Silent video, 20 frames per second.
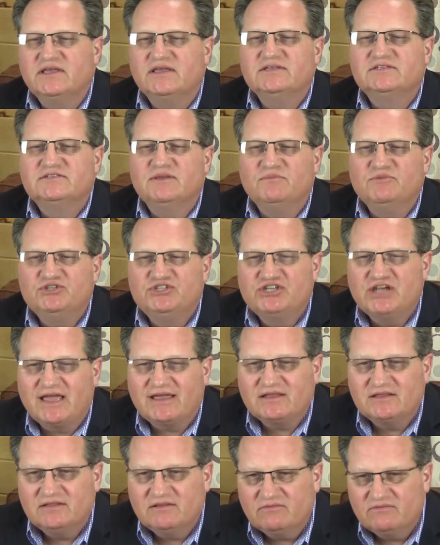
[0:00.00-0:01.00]
a
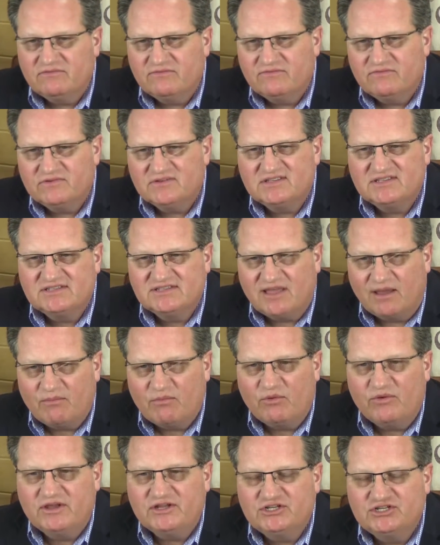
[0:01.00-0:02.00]
subjective
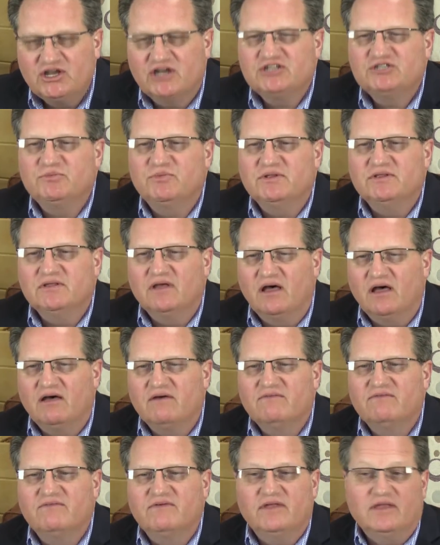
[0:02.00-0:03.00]
summary judgment
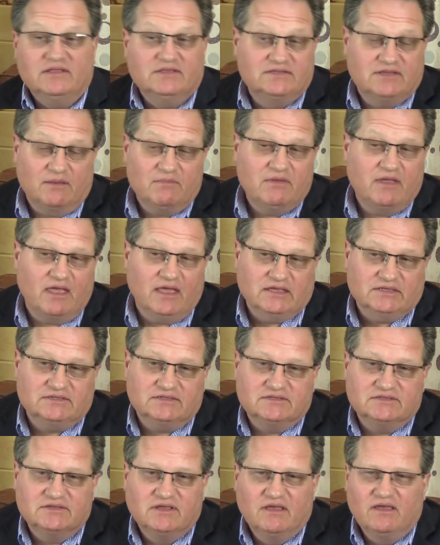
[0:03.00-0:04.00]
of, in some
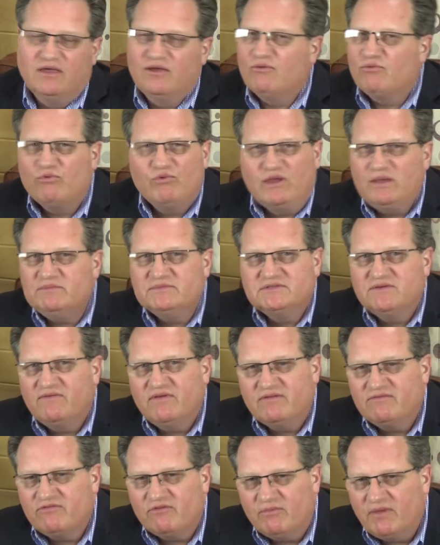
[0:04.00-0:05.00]
cases, reams of
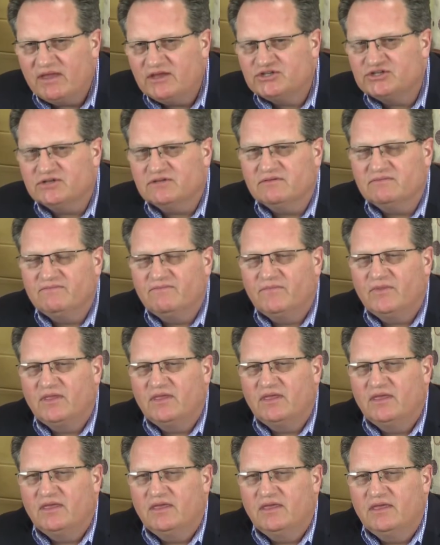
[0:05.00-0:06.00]
information.
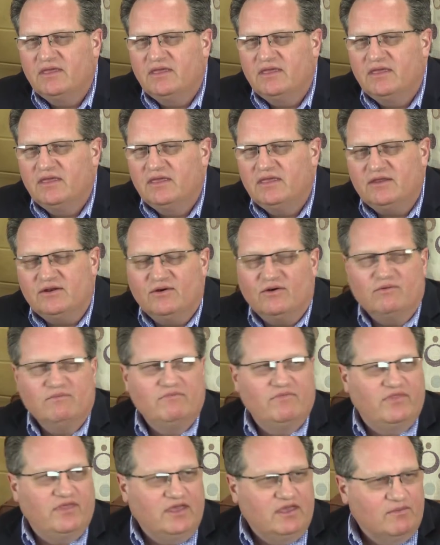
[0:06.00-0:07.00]
You know,
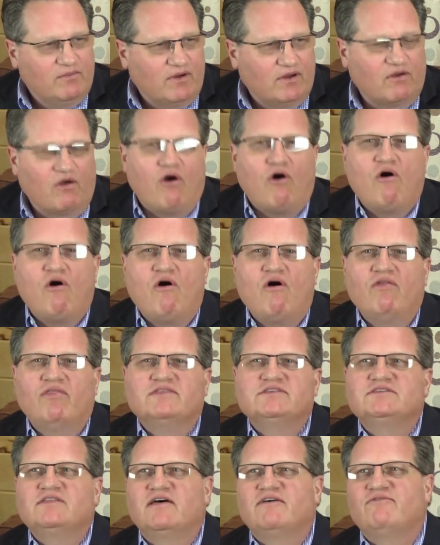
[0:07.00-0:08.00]
think about all the
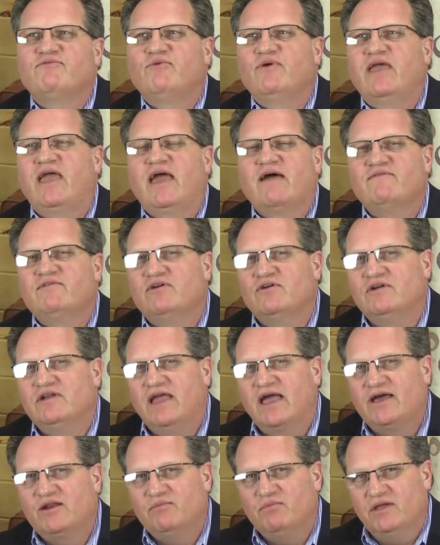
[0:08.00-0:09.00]
stuff we have in our
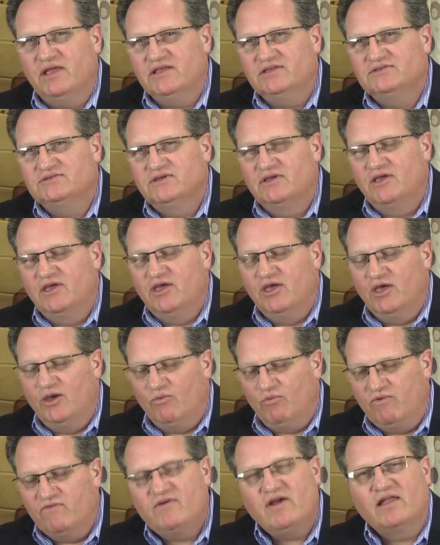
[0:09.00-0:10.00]
database.
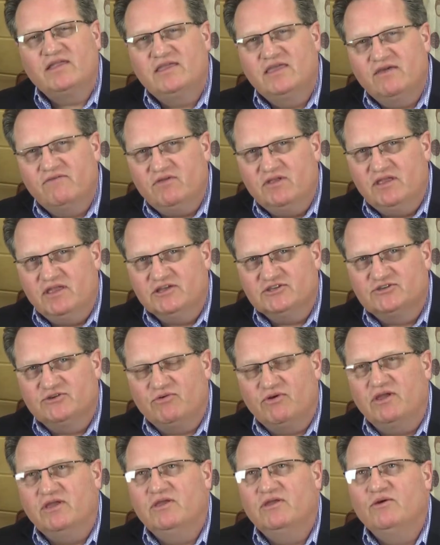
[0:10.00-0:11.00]
We've got giving
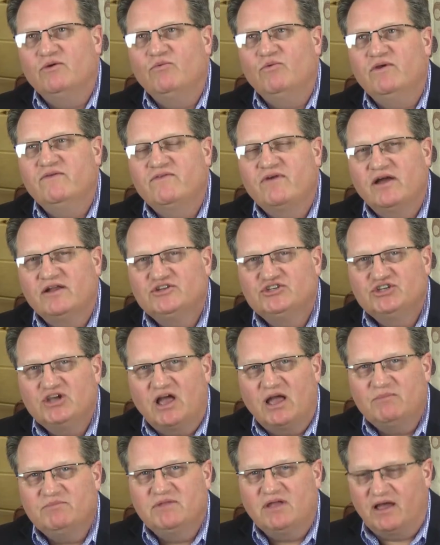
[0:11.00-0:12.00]
history, we've got
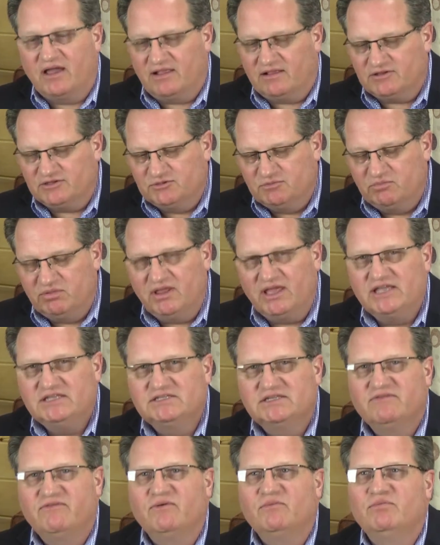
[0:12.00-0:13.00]
job titles,
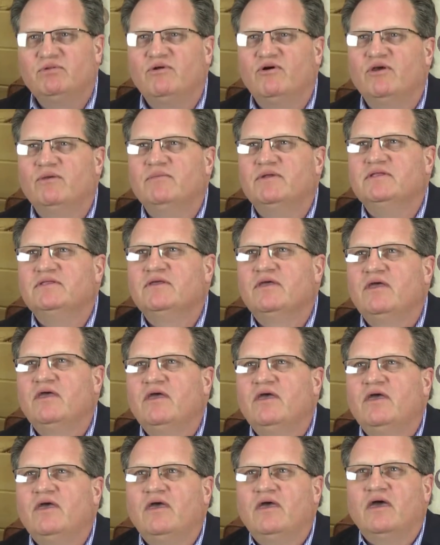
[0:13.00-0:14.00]
place of employment,
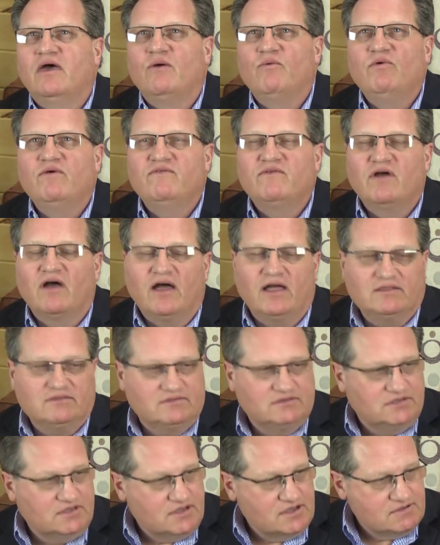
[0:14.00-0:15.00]
we've
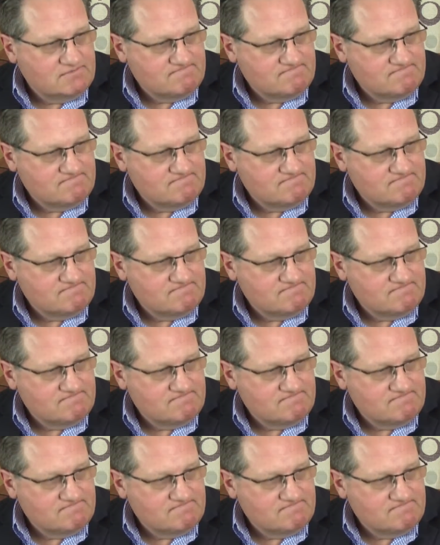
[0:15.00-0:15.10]
got